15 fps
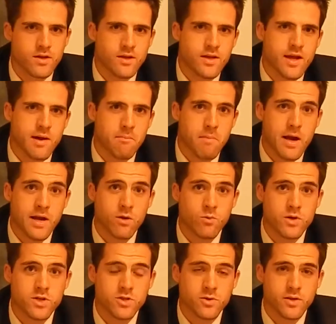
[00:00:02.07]
Yeah, Mike
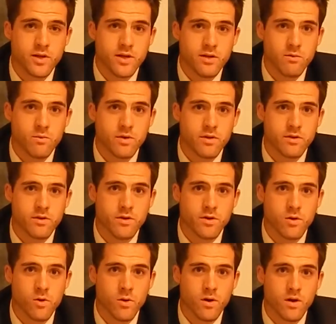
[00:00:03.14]
Winchell here with
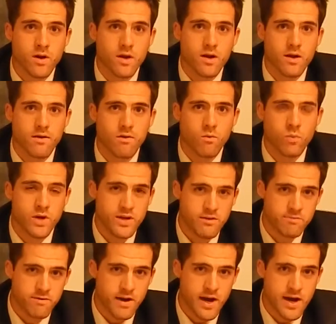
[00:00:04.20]
your Week
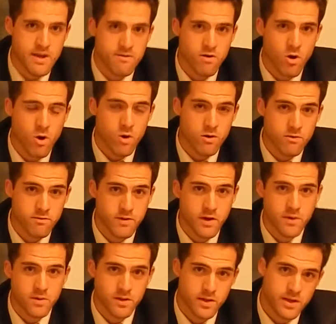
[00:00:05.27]
5
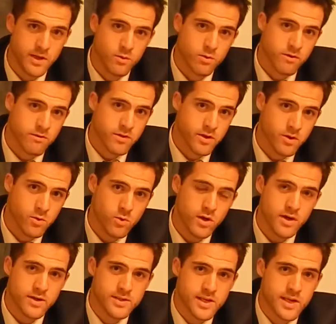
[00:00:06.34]
Heartfelt League Review. We're
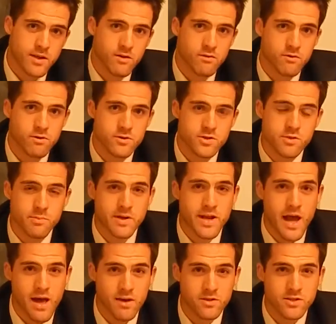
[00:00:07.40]
going to take you through some
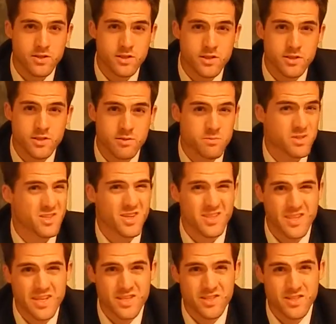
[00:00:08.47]
analysis, some
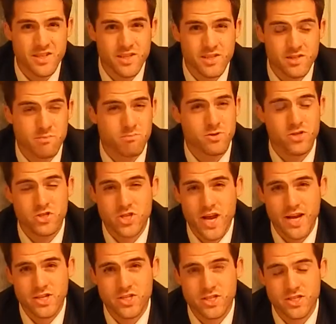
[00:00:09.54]
statistics, some
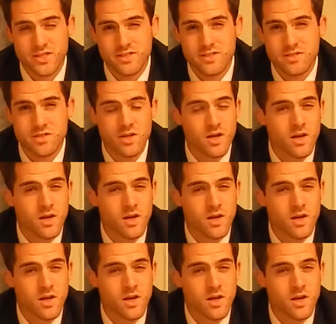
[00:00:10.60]
projections.